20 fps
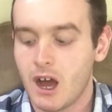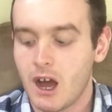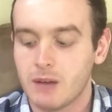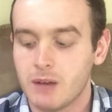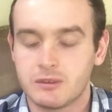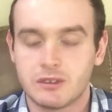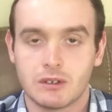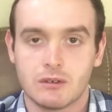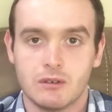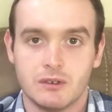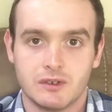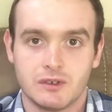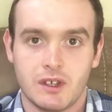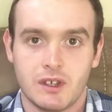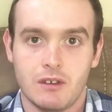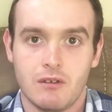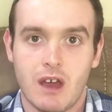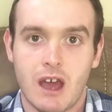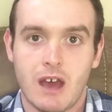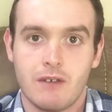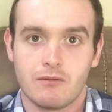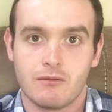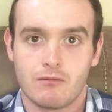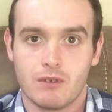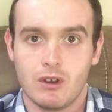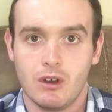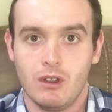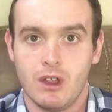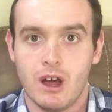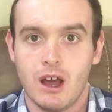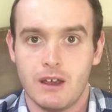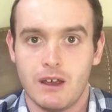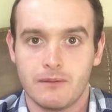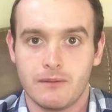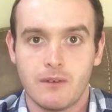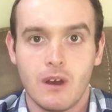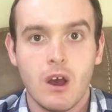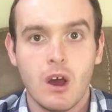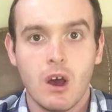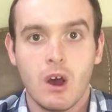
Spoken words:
obstacles that you have in real life,